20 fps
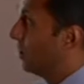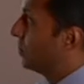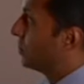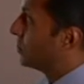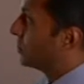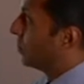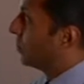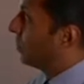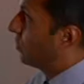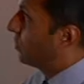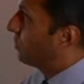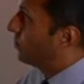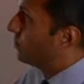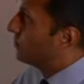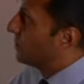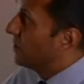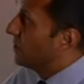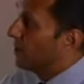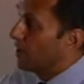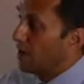So,
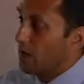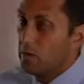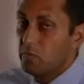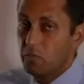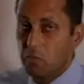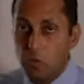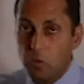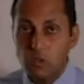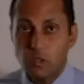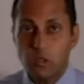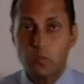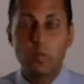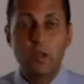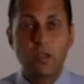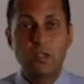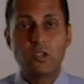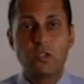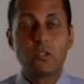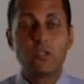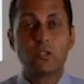in most
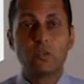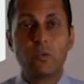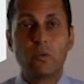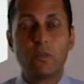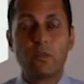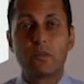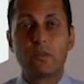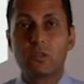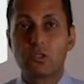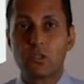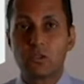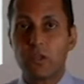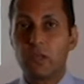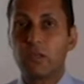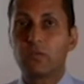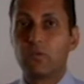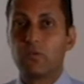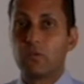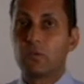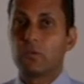patients with
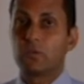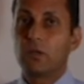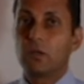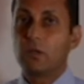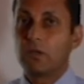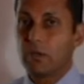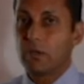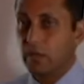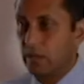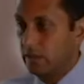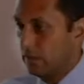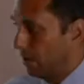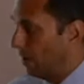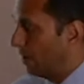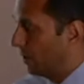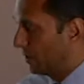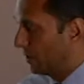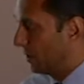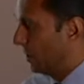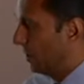straightforward
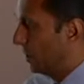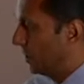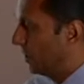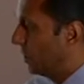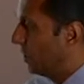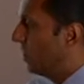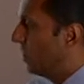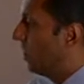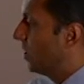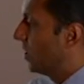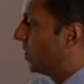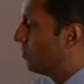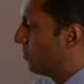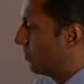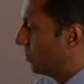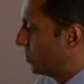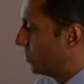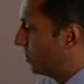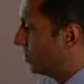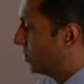RA, in
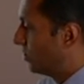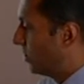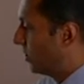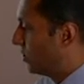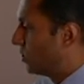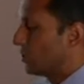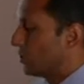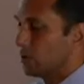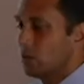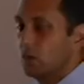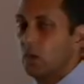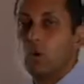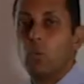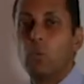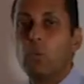most situations,